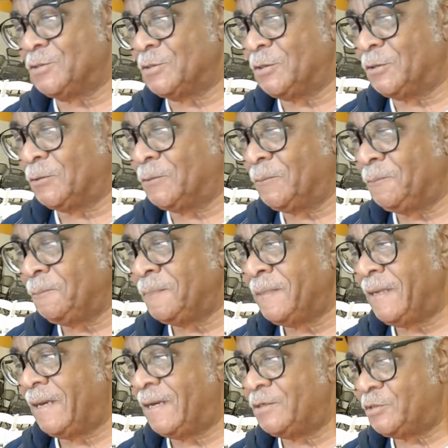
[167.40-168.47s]
old,
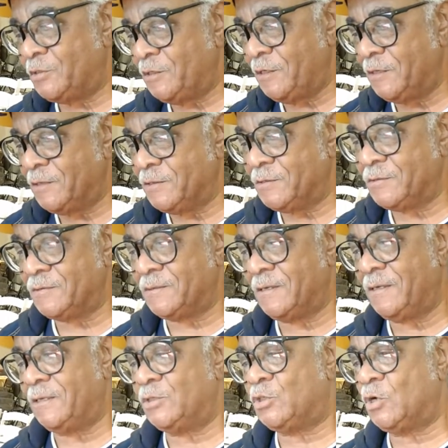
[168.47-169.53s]
and she is
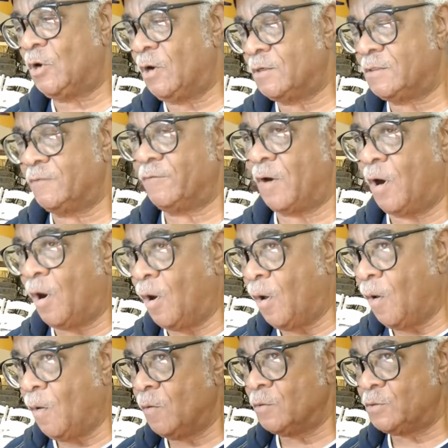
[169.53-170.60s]
in charge of all